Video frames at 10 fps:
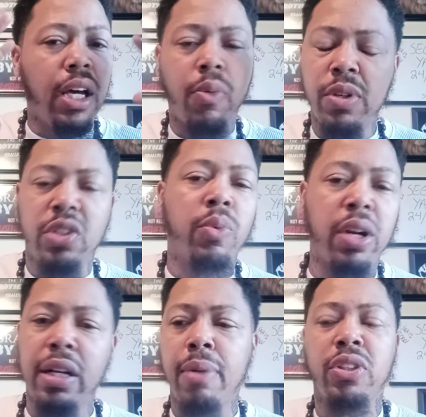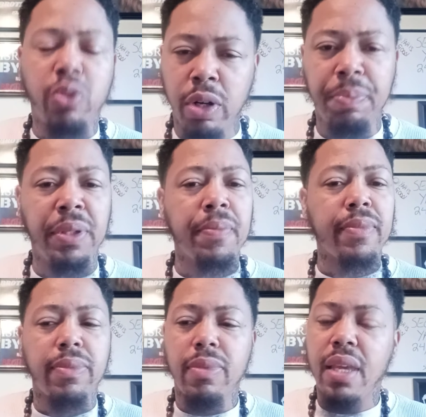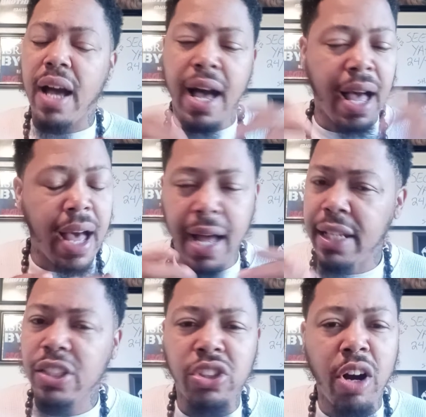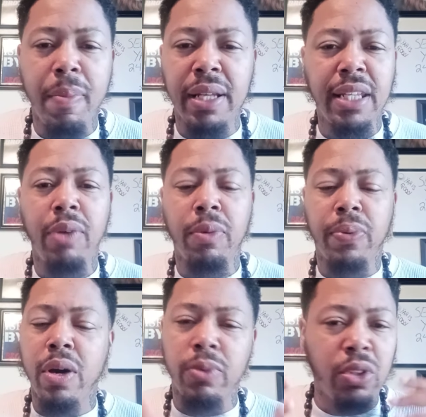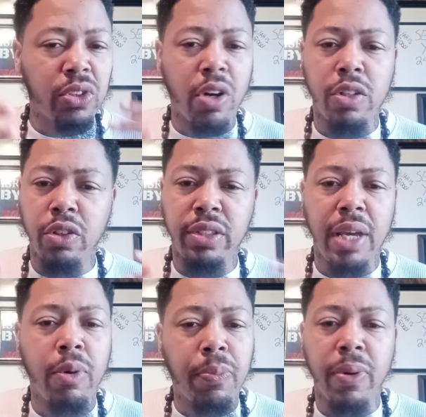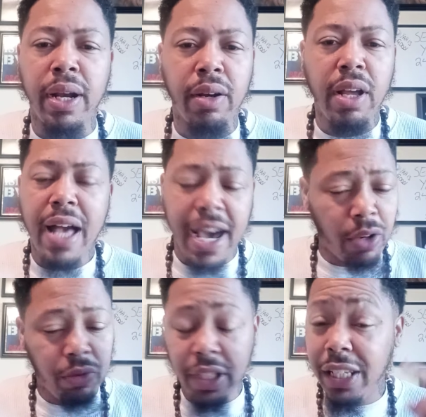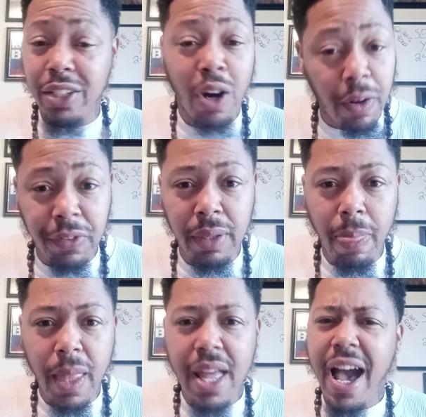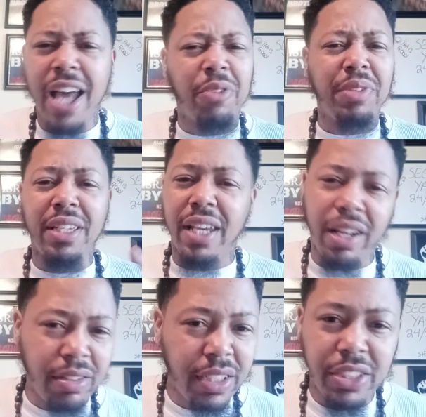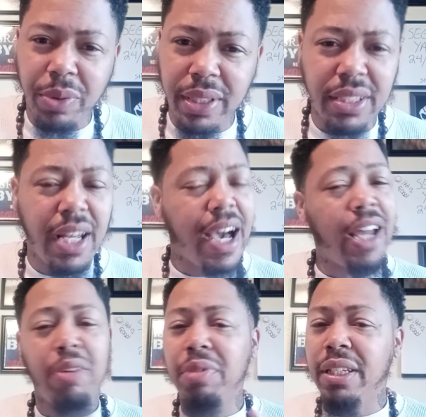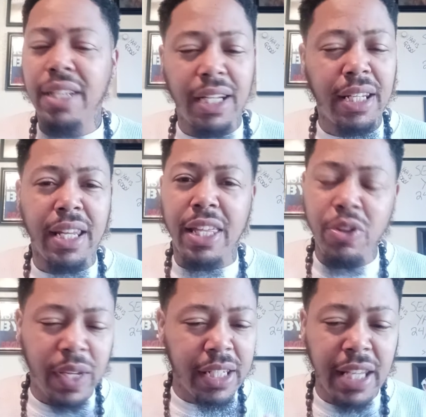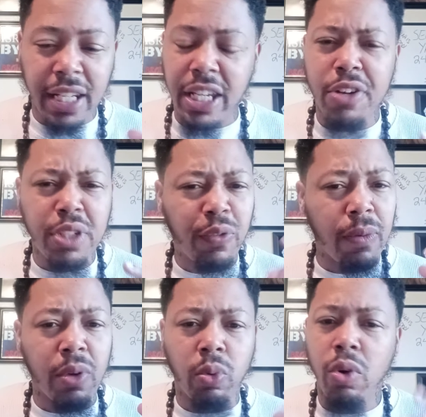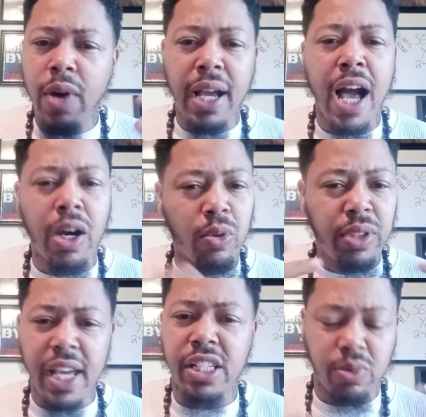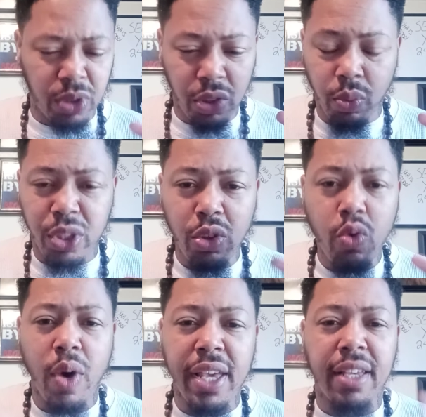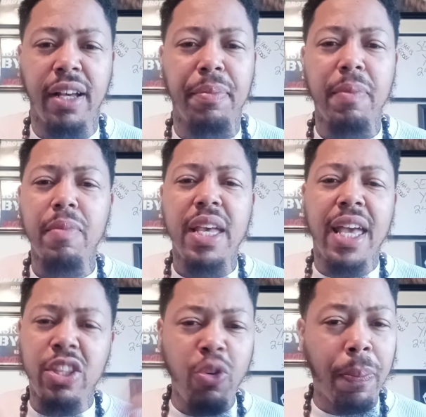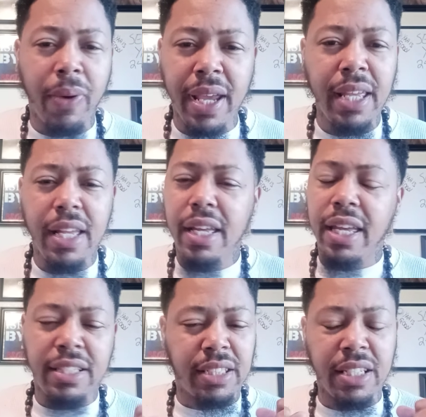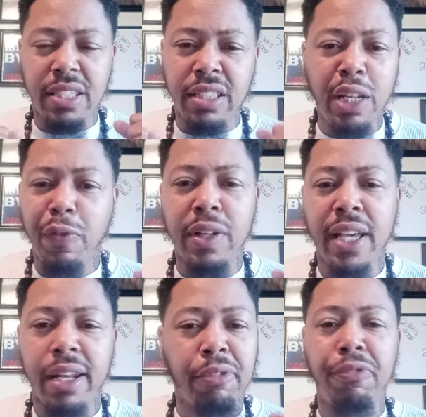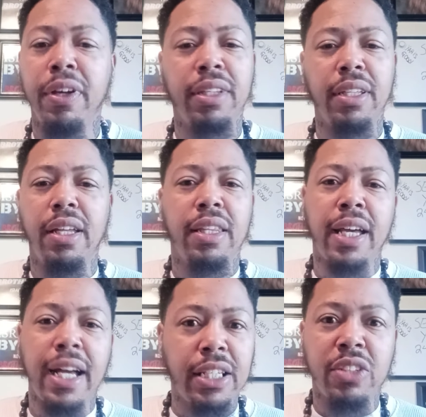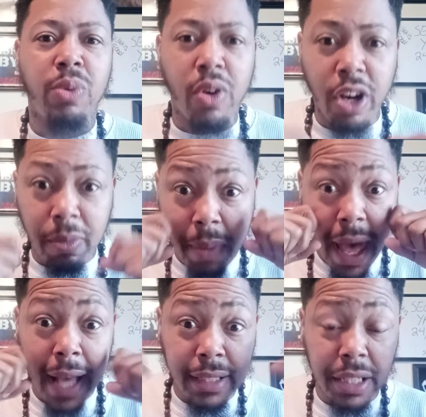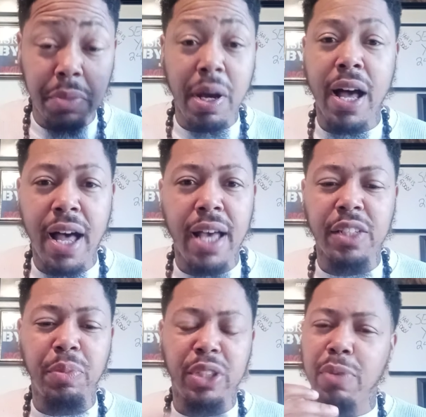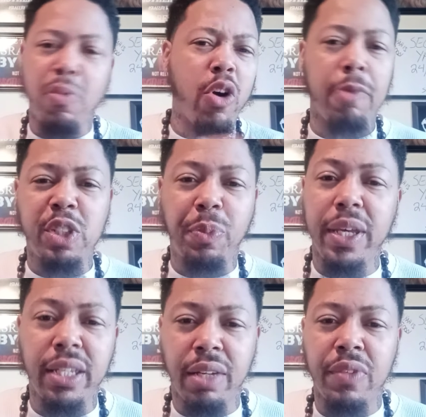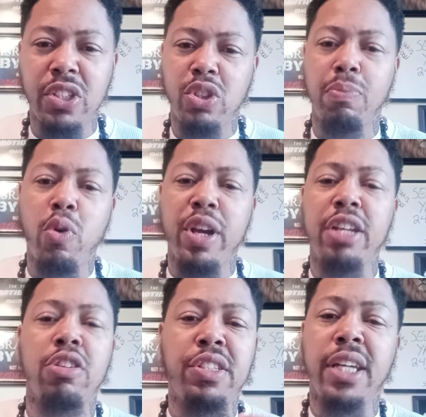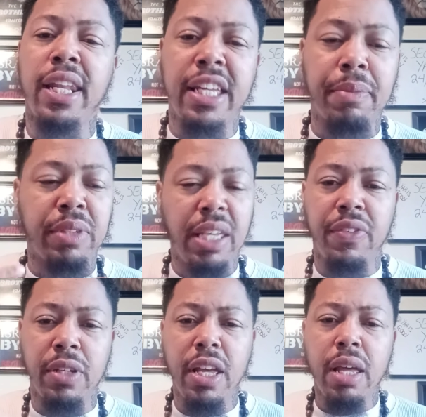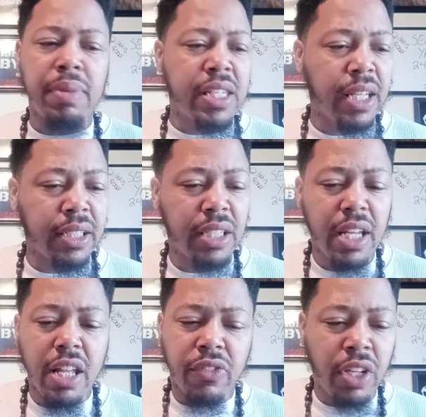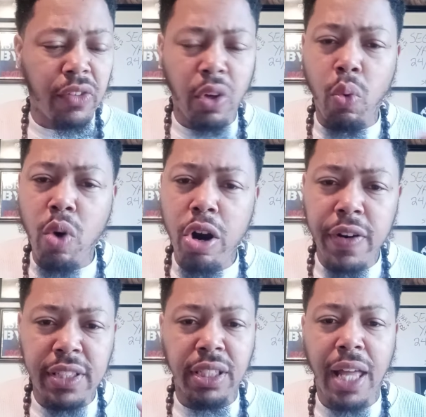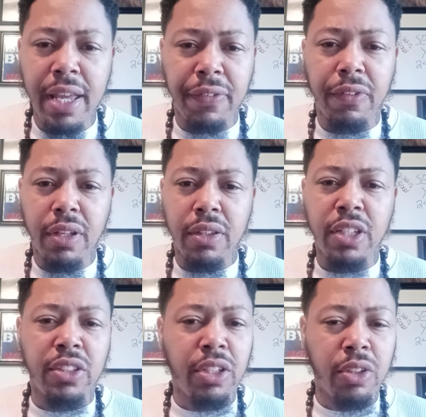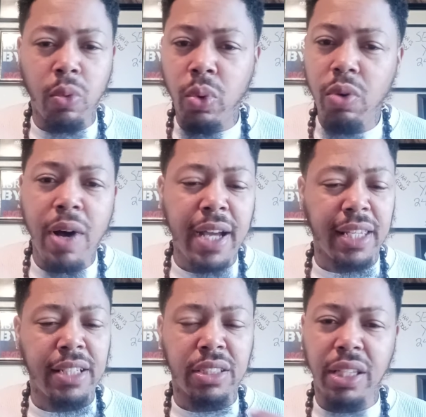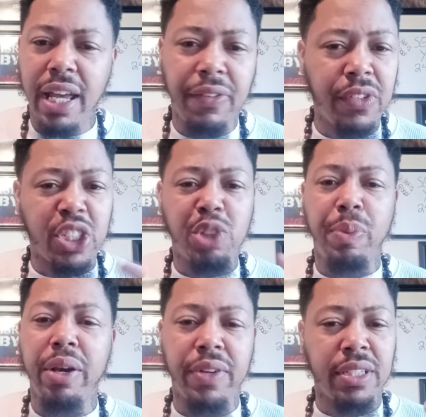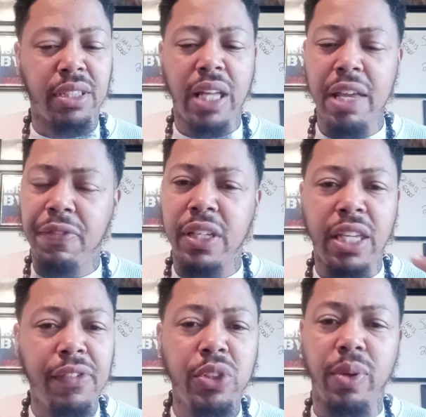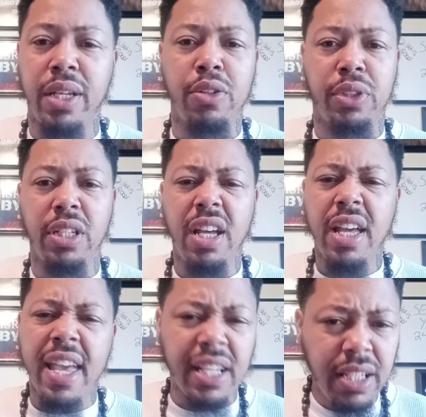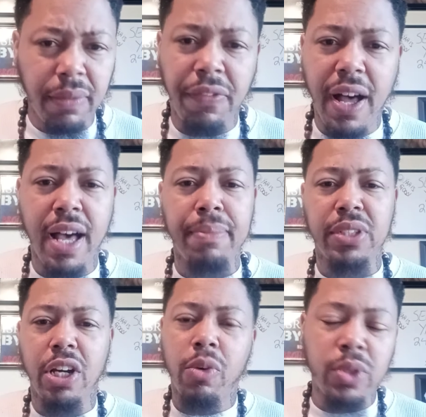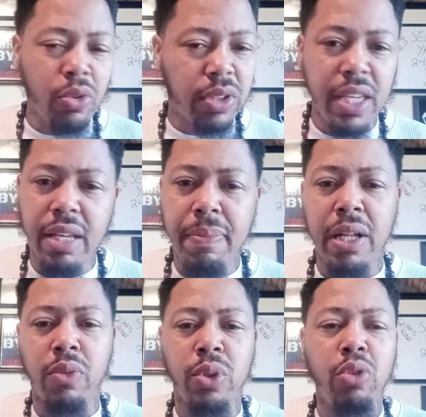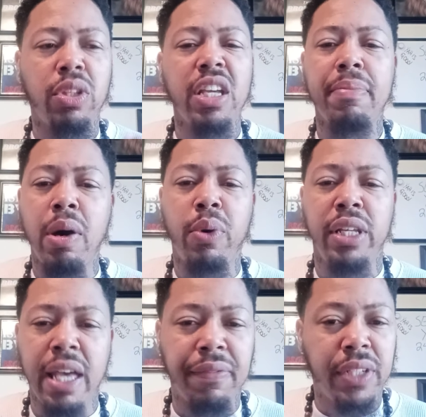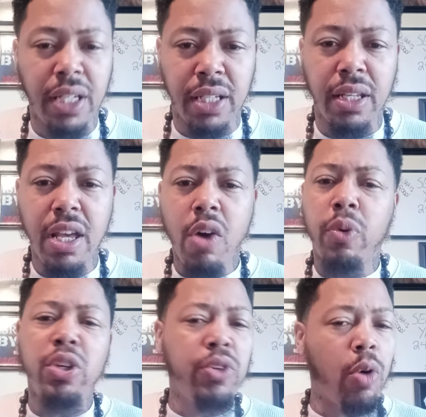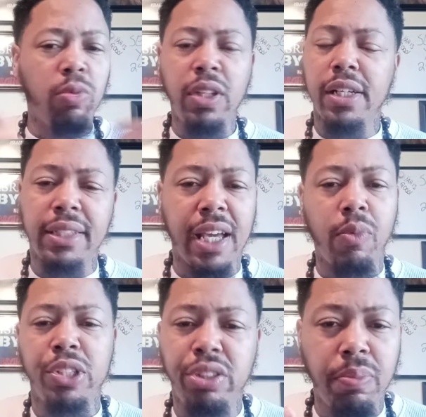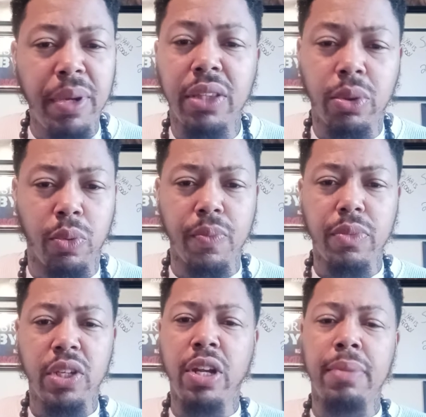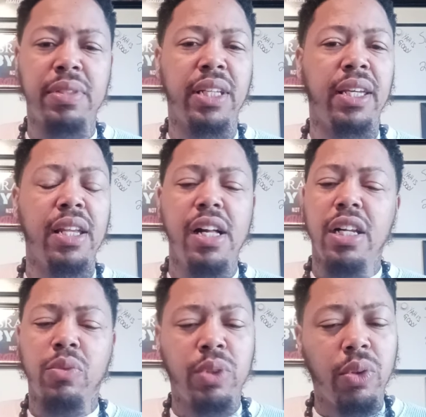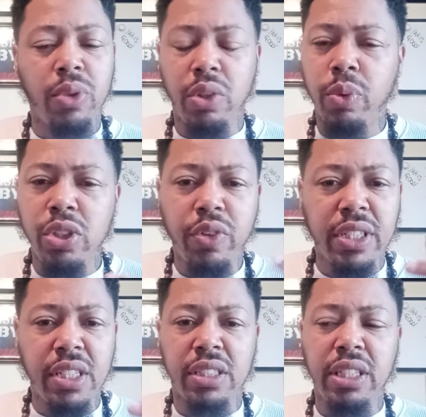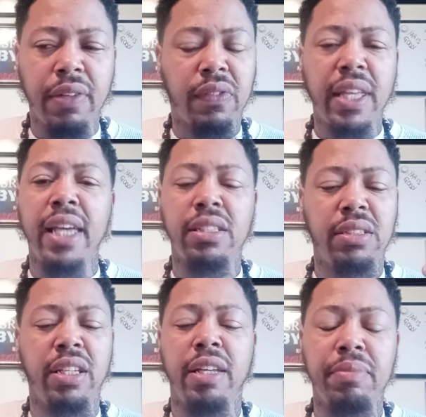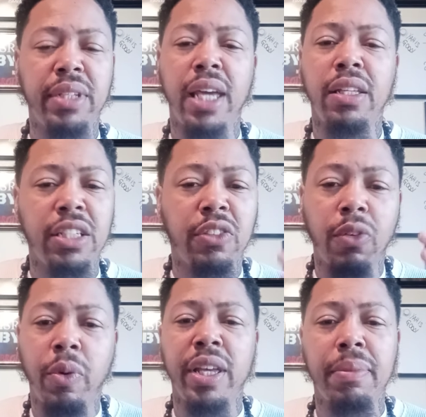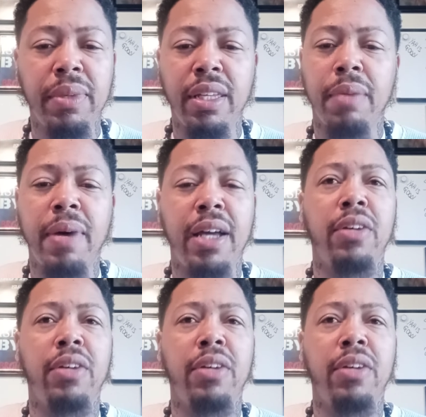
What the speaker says: I went to work. I was grumpy. I didn't start my day with prayer. When you start your day with prayer, I don't need coffee. I don't need energy drinks. I don't need none of that. You get that energy from the Ruach HaKodesh. When you wake up and you pray, it's a different kind of feeling. Like I just woke up, bags under my eyes, but the more I'm speaking of this, the more energetic I'm giving, because the word is life. The Ruach is life. The spirit is life. It gives you energy and good vibes. When you think about what he have done, when you don't look like what you've been through. You know what I'm saying? When you could just give thanks to him daily just for waking me up.